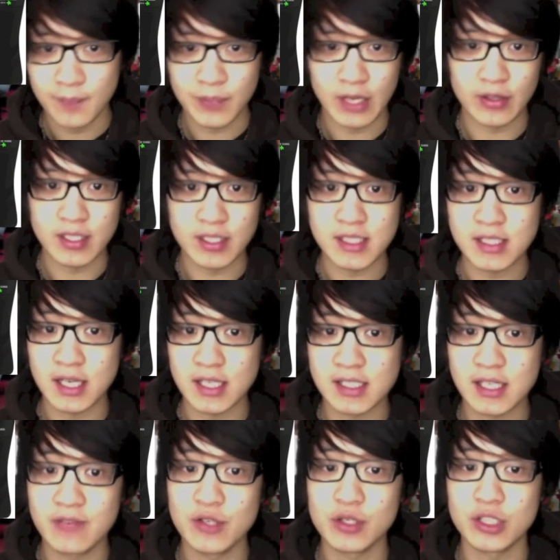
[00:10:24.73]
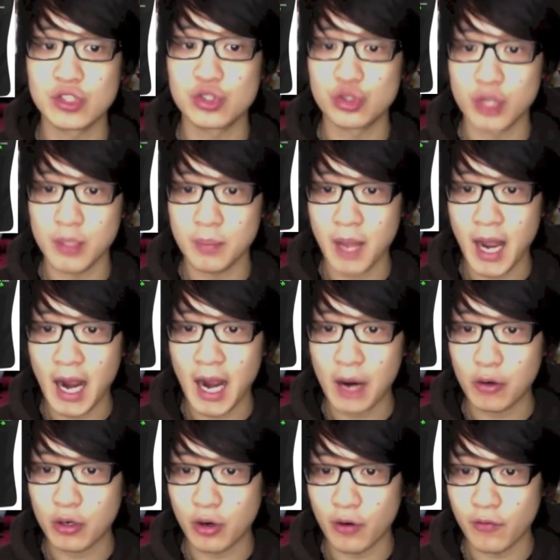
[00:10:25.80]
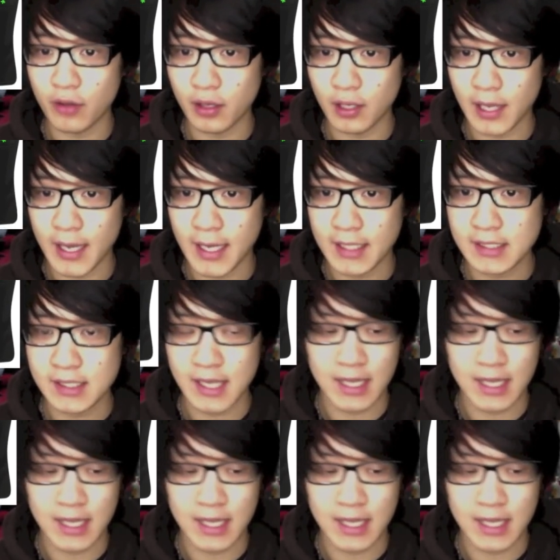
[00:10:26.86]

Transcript: Now this does give you extreme power over the lands